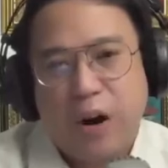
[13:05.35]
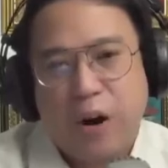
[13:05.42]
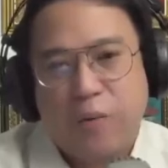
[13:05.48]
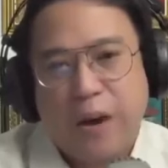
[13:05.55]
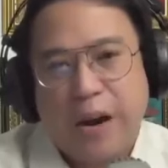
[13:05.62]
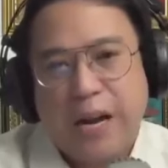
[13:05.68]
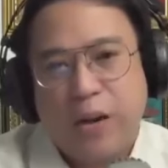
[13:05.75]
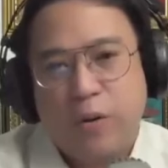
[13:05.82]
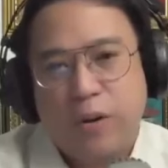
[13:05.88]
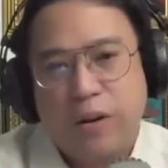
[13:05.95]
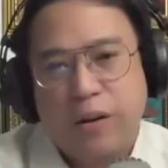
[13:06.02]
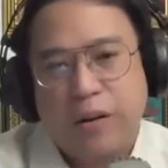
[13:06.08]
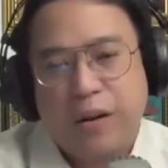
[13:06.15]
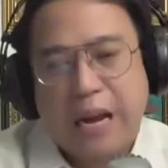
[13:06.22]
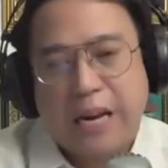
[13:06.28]
filing
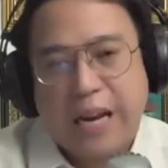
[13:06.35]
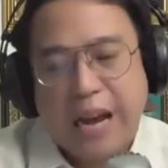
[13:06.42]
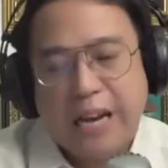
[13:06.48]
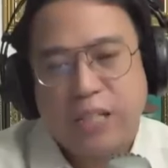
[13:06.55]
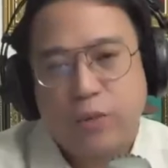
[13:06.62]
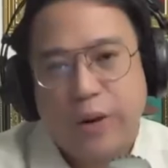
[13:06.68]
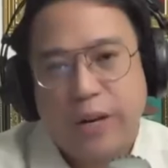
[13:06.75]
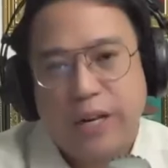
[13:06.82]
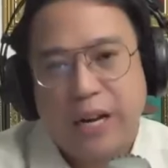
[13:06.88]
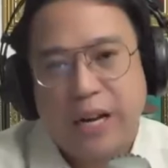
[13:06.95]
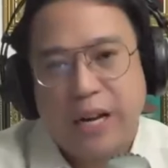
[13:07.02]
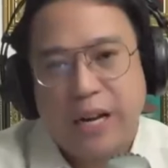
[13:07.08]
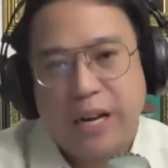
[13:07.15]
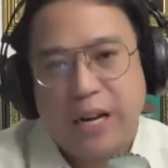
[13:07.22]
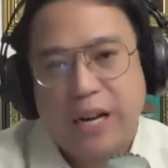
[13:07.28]
a case against
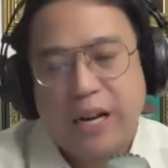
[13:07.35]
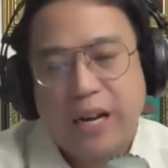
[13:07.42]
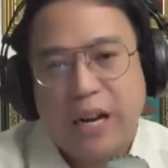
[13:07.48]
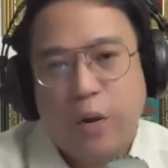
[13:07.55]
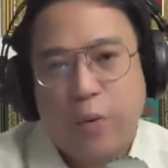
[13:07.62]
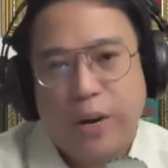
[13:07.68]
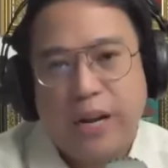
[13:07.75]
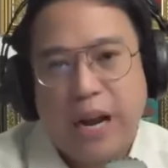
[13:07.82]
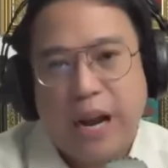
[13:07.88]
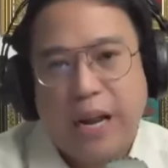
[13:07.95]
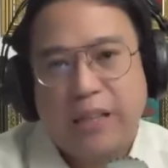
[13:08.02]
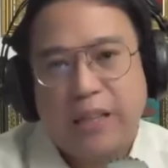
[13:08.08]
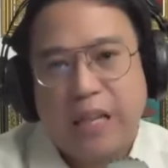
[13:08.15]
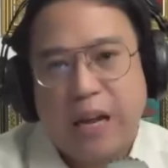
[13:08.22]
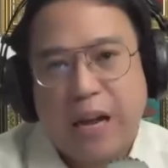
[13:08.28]

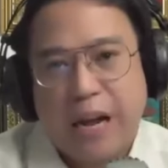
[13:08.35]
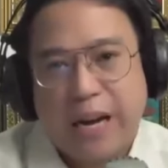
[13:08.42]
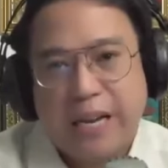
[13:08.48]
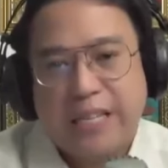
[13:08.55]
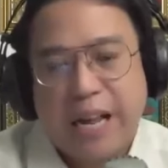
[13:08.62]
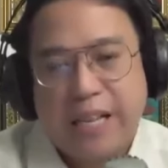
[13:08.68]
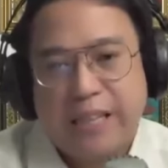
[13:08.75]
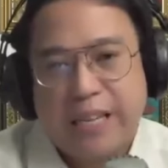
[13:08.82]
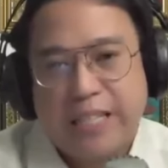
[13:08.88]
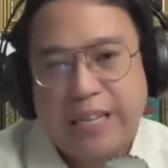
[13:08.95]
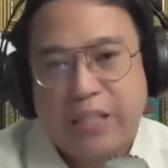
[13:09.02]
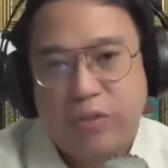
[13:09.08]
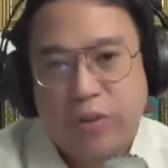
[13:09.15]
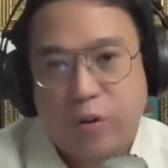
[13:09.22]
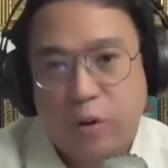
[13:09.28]

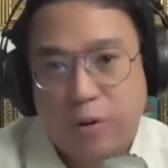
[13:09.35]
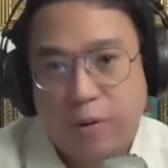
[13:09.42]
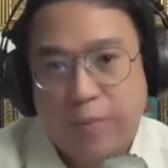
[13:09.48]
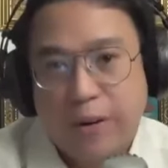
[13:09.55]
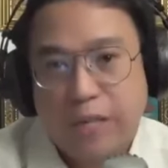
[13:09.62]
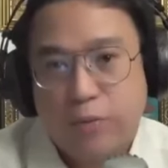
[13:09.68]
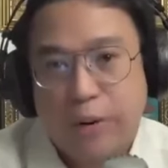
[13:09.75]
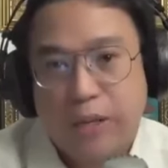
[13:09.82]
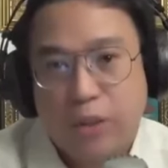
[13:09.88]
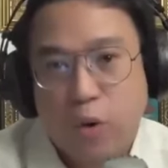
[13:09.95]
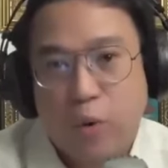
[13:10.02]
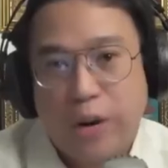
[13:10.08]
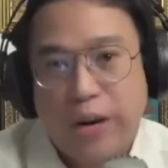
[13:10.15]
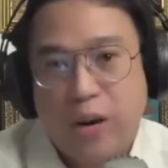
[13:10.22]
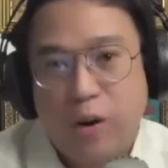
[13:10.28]
NTC to the Court of Appeals, we are
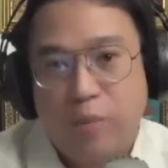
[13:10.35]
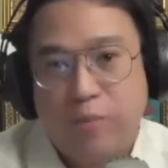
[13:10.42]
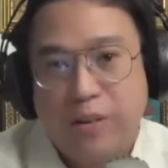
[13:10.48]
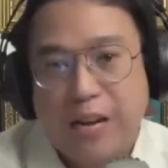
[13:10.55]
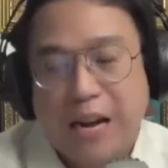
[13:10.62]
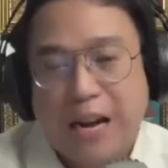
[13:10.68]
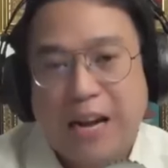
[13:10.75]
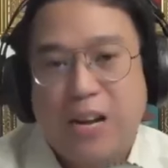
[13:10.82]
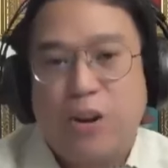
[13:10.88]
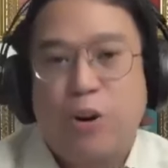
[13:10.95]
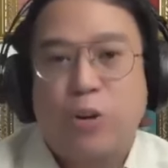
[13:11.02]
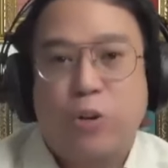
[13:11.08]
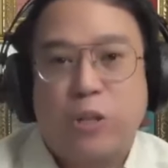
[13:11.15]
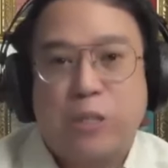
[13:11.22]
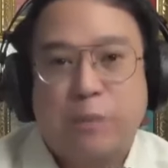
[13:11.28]
talking of the
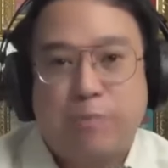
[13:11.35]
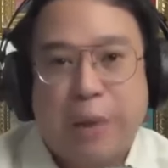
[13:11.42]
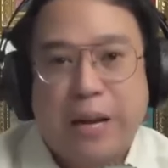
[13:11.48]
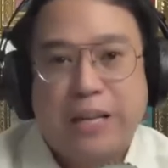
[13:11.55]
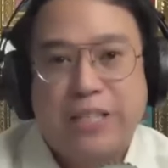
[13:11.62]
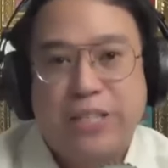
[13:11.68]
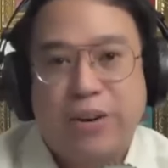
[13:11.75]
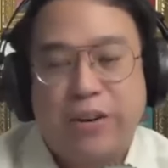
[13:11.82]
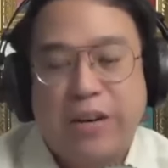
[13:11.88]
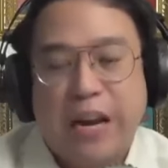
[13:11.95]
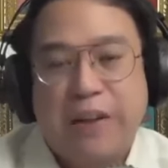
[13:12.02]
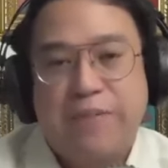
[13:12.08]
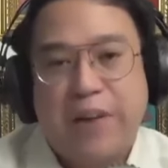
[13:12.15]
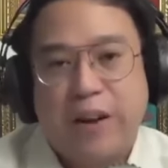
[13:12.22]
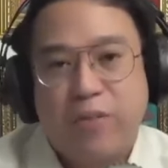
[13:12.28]
suspension
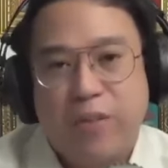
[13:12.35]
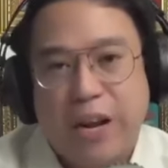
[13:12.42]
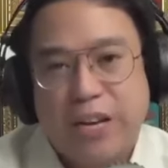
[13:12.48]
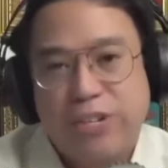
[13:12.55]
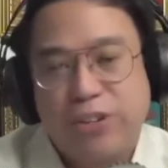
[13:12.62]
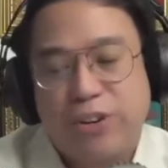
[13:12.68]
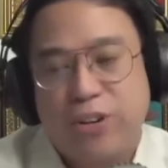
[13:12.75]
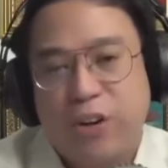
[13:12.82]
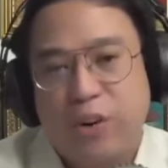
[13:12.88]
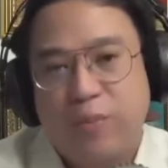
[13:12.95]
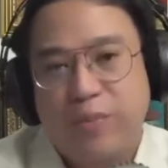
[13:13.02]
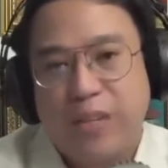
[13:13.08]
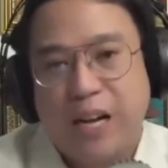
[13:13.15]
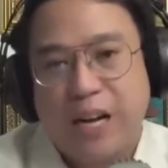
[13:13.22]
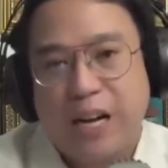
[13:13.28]
in violation
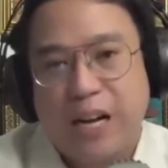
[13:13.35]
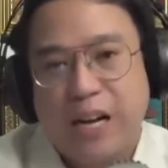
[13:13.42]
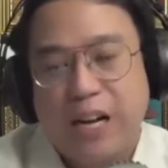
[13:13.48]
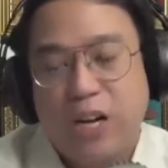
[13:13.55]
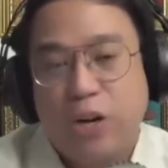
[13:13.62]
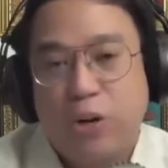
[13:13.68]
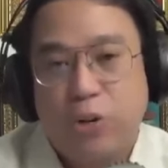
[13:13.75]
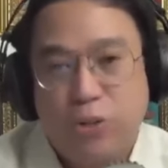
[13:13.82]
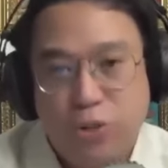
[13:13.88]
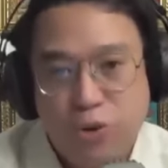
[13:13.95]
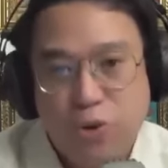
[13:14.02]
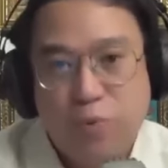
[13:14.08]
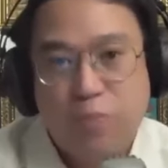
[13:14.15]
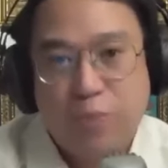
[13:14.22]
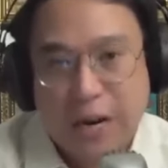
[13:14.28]
of the
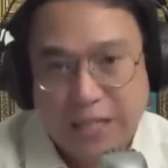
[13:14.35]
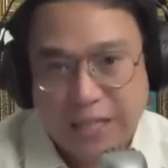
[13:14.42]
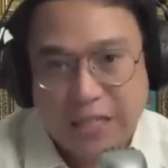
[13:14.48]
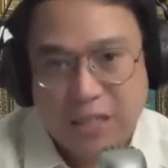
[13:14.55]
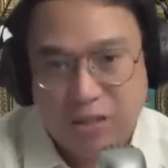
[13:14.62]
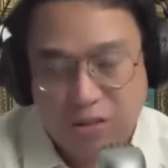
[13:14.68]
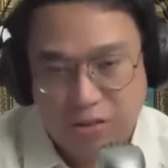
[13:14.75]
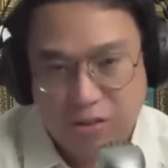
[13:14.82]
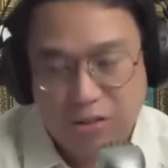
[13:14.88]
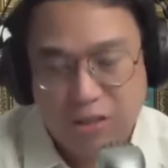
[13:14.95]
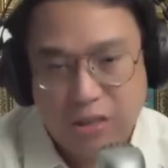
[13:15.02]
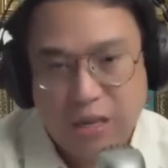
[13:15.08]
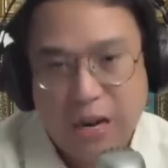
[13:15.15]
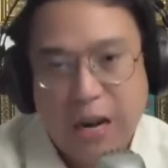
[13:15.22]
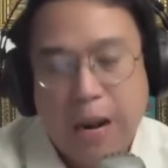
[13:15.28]
due process
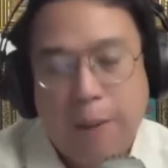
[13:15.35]
clause.